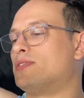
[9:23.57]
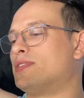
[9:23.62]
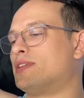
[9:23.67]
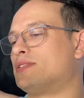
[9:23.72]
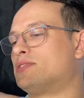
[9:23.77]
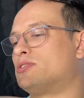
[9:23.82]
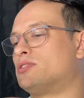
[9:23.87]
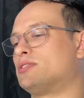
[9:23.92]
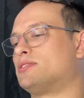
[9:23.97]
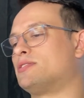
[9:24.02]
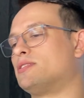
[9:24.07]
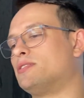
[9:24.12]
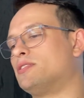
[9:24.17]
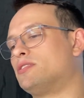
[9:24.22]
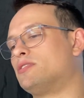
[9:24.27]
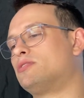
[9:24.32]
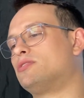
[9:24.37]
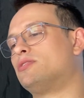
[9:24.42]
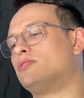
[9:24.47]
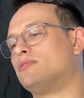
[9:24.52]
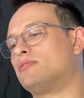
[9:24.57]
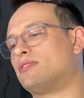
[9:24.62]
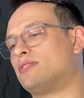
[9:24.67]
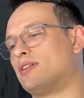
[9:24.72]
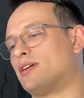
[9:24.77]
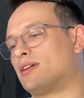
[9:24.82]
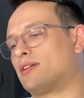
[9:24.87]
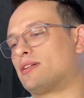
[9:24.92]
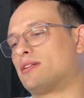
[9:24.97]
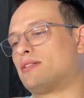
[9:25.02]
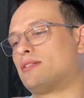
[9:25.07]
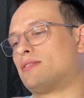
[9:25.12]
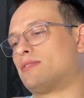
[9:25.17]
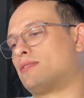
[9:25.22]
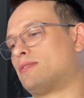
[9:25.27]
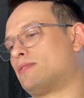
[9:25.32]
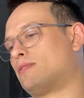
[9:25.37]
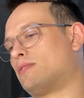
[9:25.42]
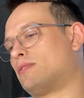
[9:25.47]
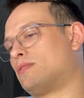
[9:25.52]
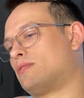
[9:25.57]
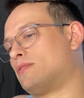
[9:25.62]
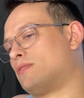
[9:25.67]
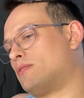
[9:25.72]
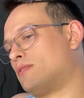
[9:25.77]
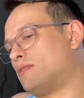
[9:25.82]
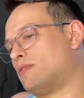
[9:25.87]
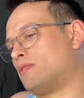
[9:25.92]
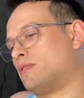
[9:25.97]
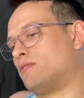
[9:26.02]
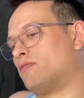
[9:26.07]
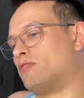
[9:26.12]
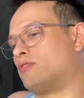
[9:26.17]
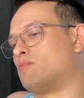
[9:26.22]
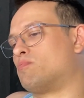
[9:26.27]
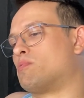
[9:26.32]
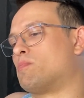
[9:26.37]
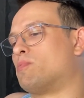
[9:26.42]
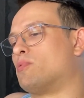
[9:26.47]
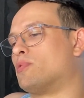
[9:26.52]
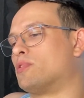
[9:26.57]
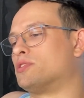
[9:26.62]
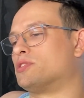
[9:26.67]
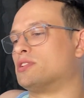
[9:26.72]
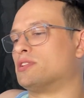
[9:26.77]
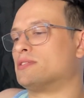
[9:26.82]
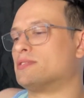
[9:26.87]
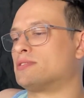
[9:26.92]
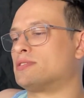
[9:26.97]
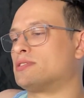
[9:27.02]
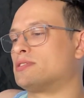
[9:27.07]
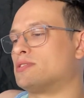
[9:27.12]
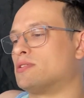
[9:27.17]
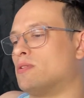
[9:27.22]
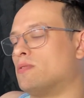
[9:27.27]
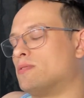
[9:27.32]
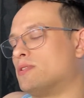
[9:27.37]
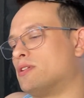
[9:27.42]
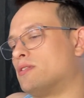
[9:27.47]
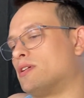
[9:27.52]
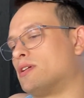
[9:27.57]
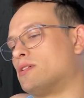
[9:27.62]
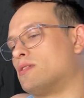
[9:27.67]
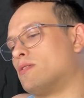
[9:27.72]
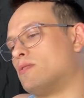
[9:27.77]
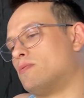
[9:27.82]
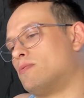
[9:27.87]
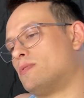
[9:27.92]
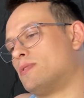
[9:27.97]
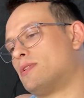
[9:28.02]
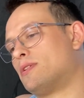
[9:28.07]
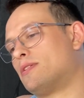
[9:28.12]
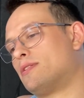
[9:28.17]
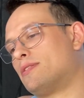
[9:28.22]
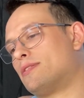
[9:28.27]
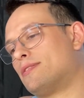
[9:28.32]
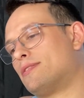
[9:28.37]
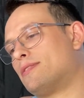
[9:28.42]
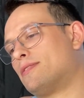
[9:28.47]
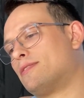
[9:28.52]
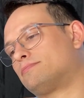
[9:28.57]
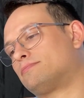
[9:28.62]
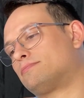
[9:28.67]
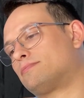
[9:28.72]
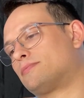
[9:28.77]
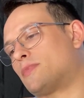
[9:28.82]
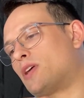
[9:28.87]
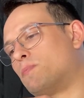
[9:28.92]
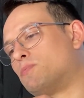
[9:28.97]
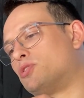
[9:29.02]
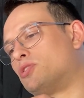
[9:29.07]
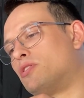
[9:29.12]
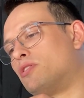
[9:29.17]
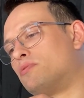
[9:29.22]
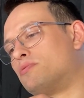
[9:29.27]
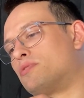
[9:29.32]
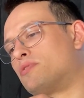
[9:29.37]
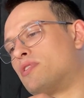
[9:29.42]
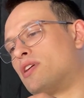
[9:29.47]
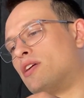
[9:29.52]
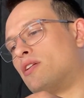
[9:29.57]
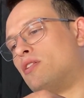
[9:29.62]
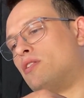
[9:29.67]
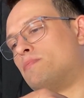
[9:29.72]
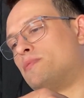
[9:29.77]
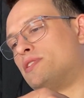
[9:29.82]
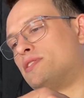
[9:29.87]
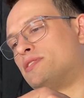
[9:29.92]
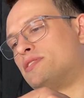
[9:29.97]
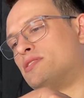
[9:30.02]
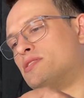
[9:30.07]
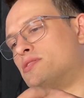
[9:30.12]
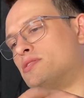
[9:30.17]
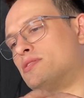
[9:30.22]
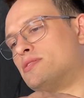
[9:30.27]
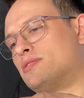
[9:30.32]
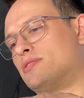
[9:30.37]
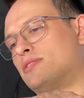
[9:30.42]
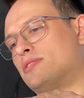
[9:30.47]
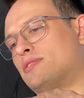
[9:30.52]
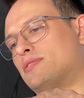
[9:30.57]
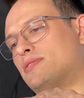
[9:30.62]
that's just a little too thick for the proportions. So here I go. I'm sure I'll regret all my decisions.